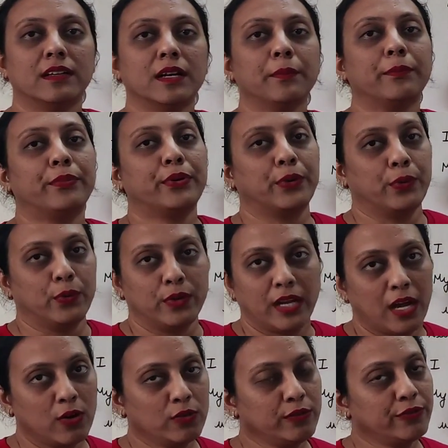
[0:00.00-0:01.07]
the
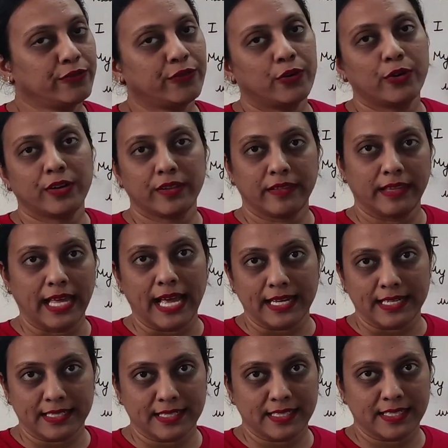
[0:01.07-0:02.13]
pronoun for
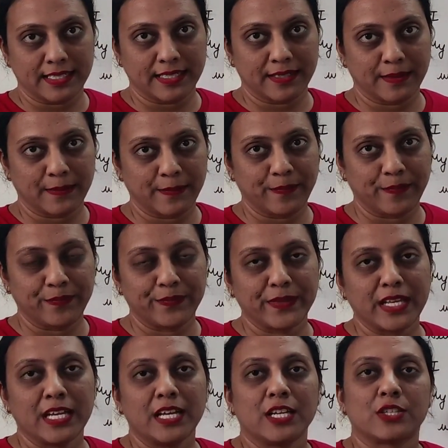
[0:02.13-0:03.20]
that.
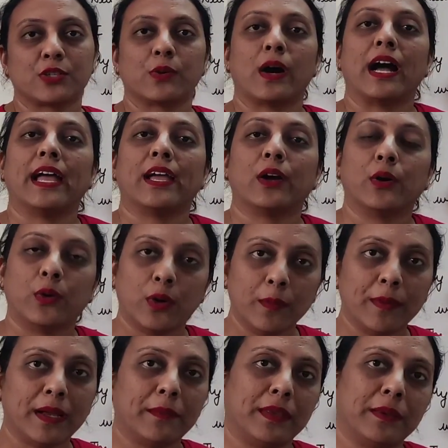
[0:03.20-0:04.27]
So I
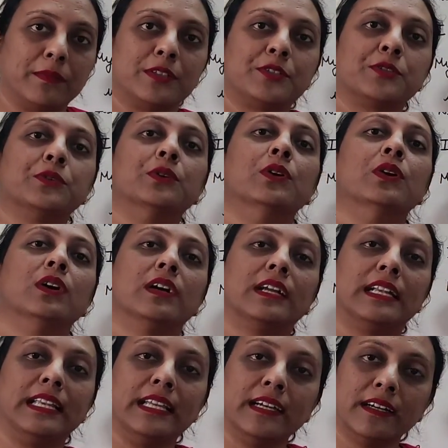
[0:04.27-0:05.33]
hope I am able
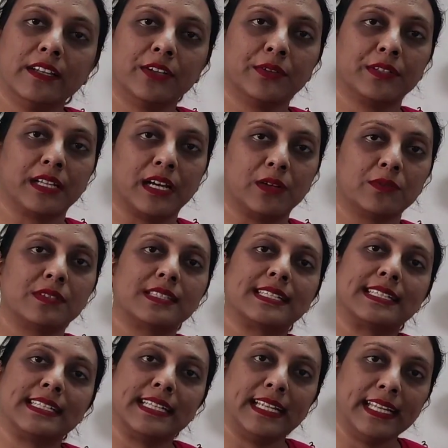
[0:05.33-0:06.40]
to clear your
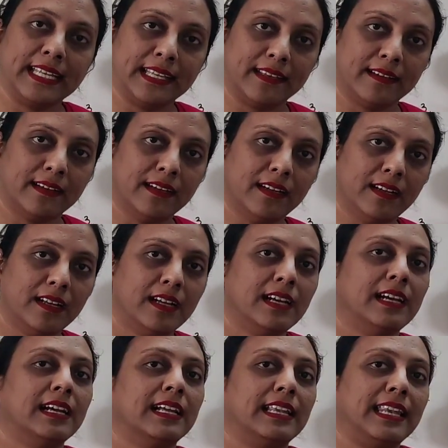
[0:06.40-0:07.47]
doubts till here.
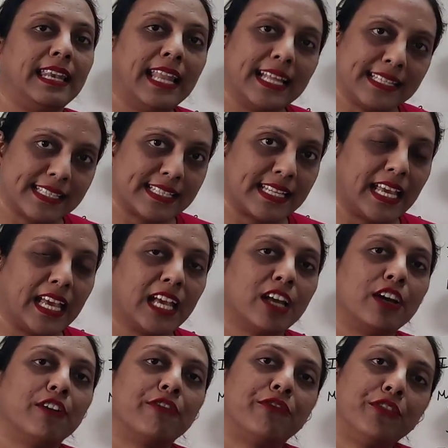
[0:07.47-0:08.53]
Let's
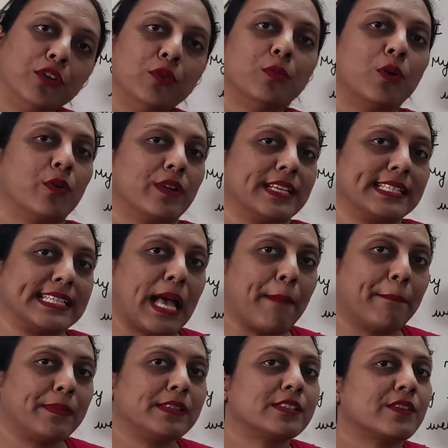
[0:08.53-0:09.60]
take few more
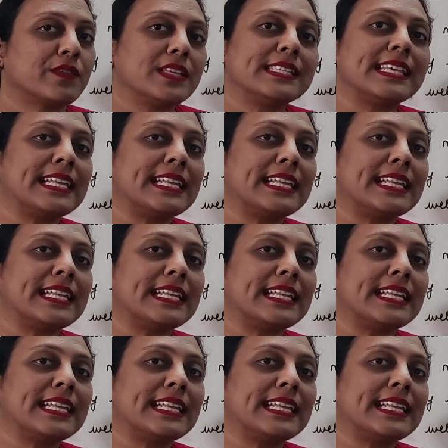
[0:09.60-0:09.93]
examples of the